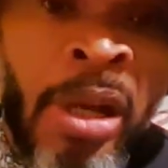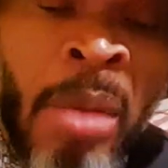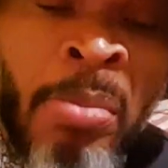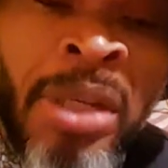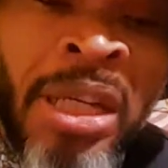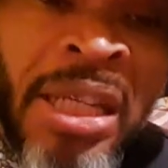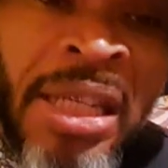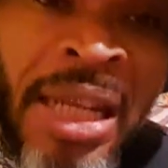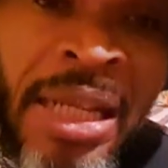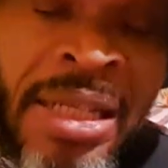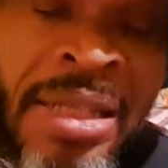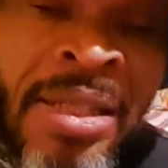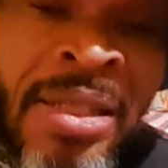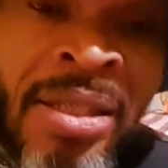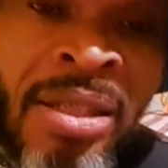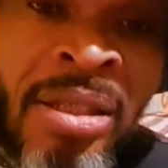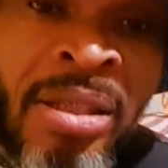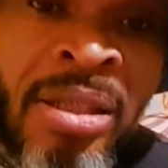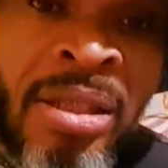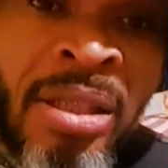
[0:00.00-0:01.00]
no mean yes or
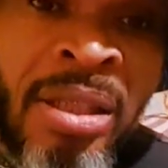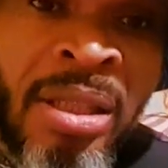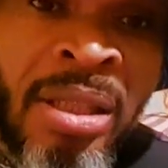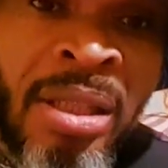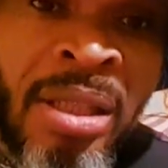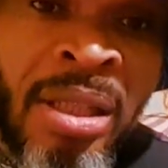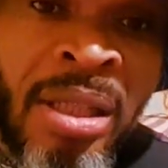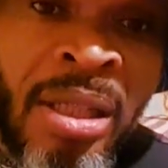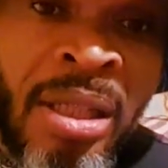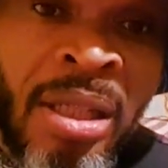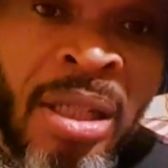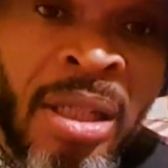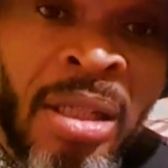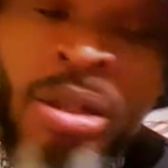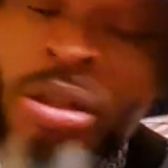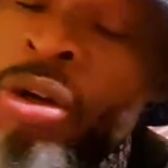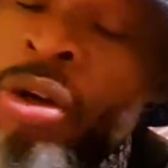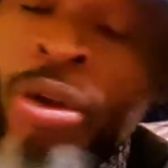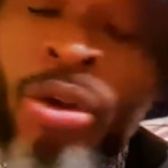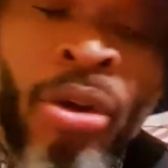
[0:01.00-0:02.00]
no.
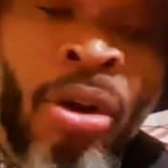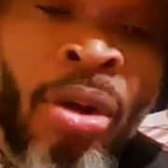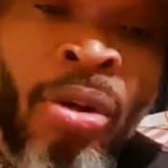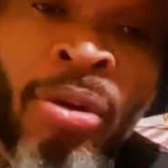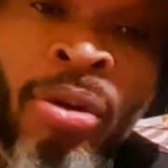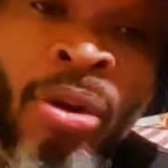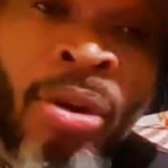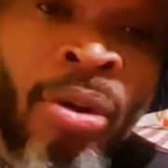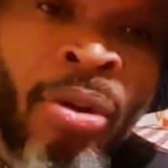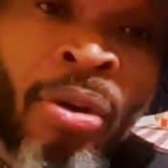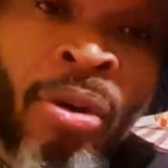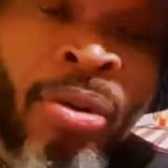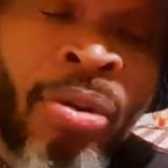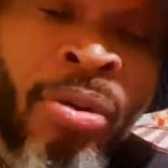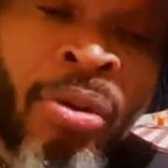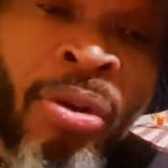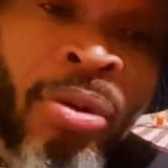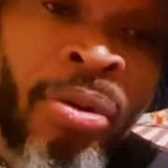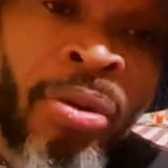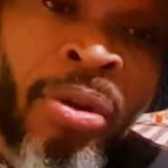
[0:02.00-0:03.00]
No no no no
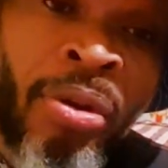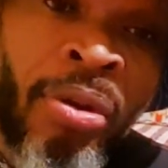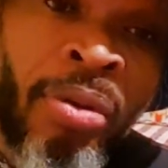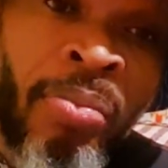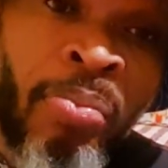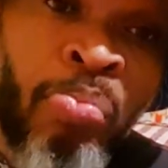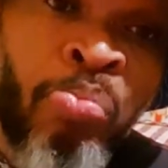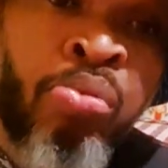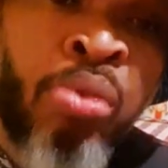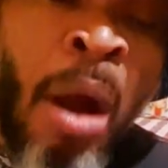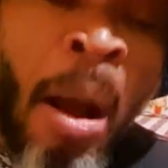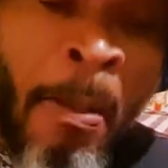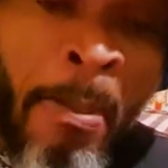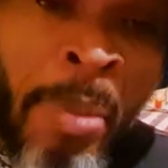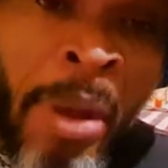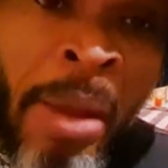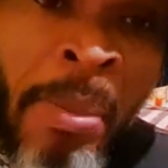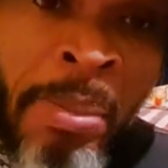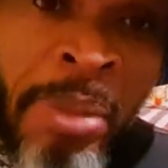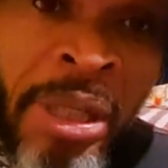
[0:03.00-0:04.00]
no no.
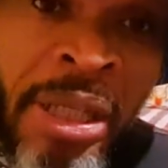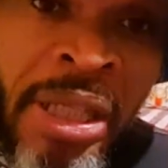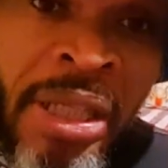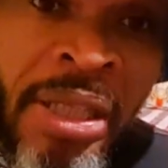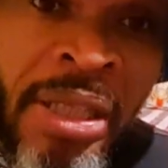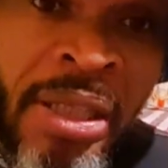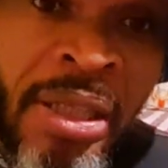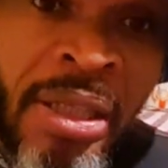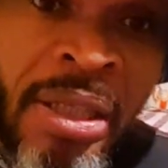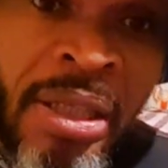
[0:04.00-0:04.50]
Probably.